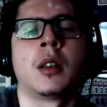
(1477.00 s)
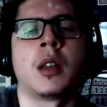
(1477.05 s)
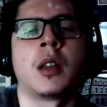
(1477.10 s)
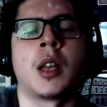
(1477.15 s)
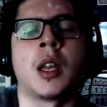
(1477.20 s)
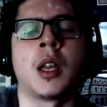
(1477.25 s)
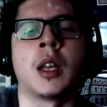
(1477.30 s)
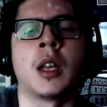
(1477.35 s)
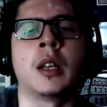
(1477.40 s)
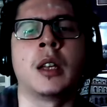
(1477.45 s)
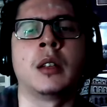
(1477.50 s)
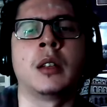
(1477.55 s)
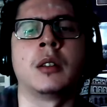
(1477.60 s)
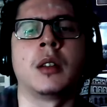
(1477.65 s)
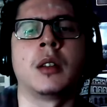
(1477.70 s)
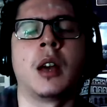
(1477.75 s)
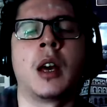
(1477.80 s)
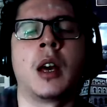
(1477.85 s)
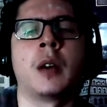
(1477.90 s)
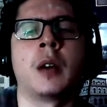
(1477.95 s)
and
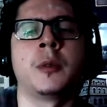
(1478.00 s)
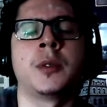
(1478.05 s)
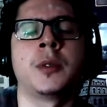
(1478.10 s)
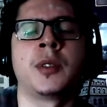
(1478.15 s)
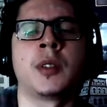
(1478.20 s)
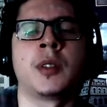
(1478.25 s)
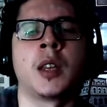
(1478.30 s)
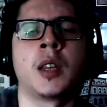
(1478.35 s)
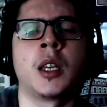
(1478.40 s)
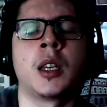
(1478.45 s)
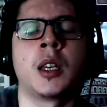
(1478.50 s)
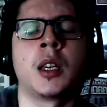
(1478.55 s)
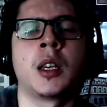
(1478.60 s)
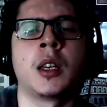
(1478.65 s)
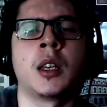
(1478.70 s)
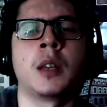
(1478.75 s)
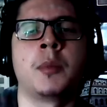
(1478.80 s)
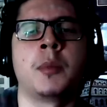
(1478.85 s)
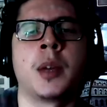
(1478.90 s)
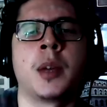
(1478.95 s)
I was
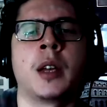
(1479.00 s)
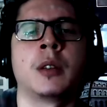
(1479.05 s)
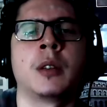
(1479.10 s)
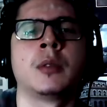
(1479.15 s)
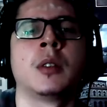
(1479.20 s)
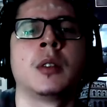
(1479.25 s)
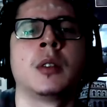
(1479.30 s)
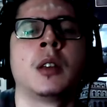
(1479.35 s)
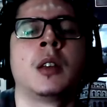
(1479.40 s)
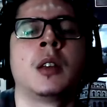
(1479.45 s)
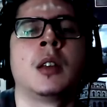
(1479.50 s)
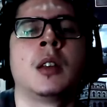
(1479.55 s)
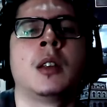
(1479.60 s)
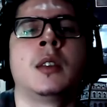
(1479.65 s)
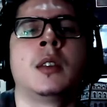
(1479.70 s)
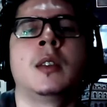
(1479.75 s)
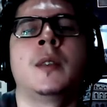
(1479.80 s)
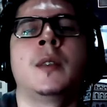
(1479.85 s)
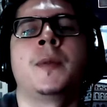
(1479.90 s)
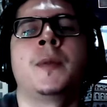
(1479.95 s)
thinking about
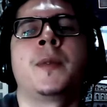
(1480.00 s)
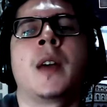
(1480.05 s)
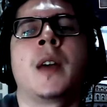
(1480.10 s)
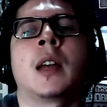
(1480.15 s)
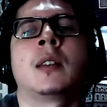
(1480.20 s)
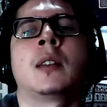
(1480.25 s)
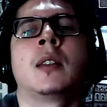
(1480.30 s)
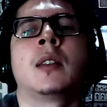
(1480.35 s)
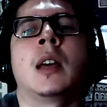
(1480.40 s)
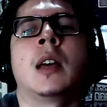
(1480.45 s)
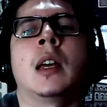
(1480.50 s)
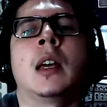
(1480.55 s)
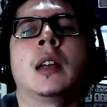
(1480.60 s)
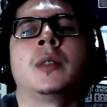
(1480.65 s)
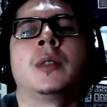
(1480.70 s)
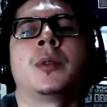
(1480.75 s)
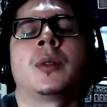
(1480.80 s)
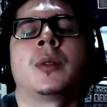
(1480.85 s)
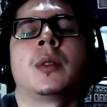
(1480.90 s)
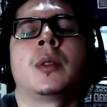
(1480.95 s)
the fact that
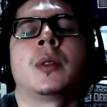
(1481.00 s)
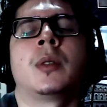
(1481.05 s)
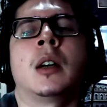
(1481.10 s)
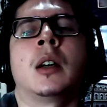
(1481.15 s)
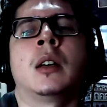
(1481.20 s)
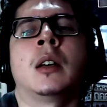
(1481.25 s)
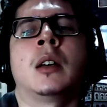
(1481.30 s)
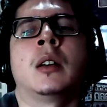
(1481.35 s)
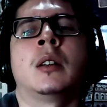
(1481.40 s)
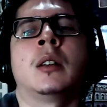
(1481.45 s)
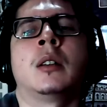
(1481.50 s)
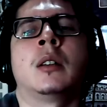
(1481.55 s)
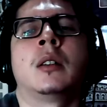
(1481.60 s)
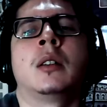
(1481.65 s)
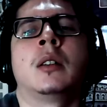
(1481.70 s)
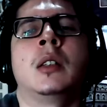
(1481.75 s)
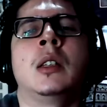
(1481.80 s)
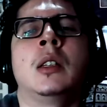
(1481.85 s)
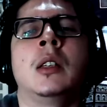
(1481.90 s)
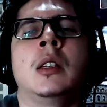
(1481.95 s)

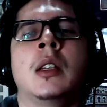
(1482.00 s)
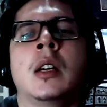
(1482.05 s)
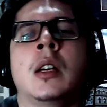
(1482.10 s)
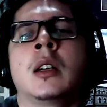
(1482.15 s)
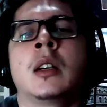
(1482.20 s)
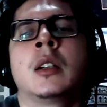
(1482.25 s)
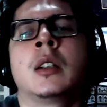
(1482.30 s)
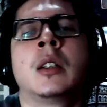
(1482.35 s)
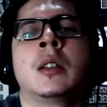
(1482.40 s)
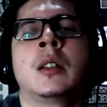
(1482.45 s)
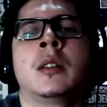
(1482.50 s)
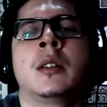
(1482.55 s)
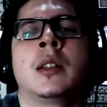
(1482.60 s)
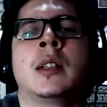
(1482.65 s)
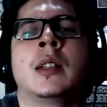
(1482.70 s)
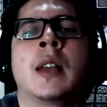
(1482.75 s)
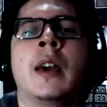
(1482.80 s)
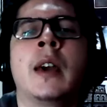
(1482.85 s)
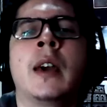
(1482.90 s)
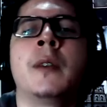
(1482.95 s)
younger
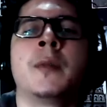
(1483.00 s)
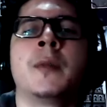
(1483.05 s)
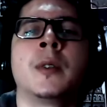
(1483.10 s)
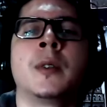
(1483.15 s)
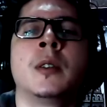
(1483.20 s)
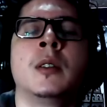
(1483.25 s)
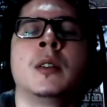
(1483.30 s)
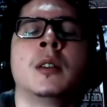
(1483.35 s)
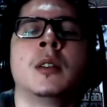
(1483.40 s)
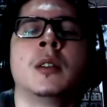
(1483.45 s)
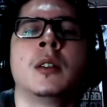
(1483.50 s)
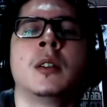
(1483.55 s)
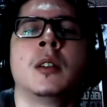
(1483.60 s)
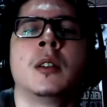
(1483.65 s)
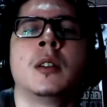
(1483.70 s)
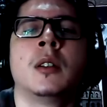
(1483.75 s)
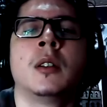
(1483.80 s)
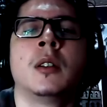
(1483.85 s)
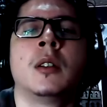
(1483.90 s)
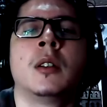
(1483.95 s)
than ever,
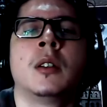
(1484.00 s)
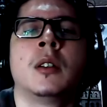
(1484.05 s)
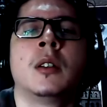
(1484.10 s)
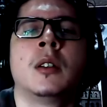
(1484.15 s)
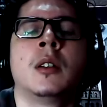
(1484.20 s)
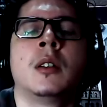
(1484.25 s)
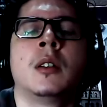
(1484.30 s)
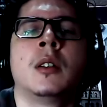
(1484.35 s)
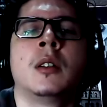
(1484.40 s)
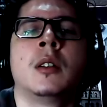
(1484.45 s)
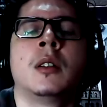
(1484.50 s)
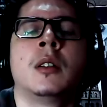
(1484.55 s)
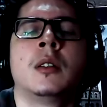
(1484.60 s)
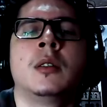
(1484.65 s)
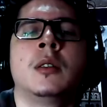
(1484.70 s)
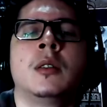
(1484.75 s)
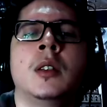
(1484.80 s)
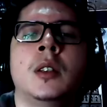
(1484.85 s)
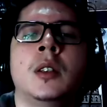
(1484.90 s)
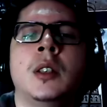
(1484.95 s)

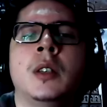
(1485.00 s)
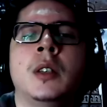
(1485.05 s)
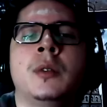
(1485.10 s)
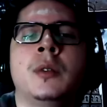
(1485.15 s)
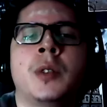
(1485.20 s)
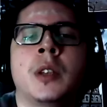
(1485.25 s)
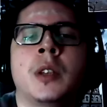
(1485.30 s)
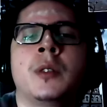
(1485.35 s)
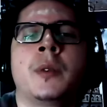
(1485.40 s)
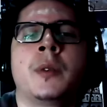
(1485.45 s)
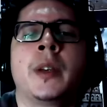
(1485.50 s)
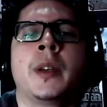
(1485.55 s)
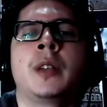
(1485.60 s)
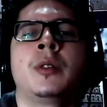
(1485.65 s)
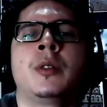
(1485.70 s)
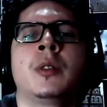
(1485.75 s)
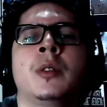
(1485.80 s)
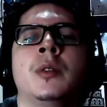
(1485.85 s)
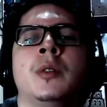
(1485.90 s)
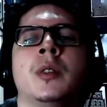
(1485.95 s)
the new
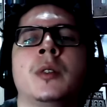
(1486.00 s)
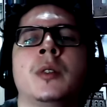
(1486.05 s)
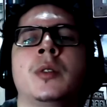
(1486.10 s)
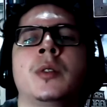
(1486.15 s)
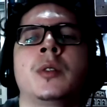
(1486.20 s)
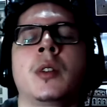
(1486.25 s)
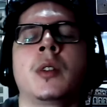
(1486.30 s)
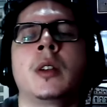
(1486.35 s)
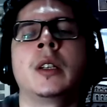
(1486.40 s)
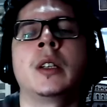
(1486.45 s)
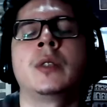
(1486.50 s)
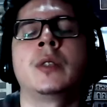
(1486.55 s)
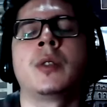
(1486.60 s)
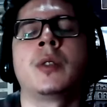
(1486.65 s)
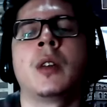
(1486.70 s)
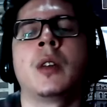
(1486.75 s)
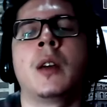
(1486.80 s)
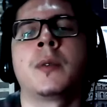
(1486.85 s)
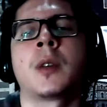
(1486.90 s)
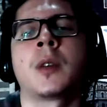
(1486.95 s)
generations are starting to
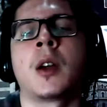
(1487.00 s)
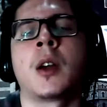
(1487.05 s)
have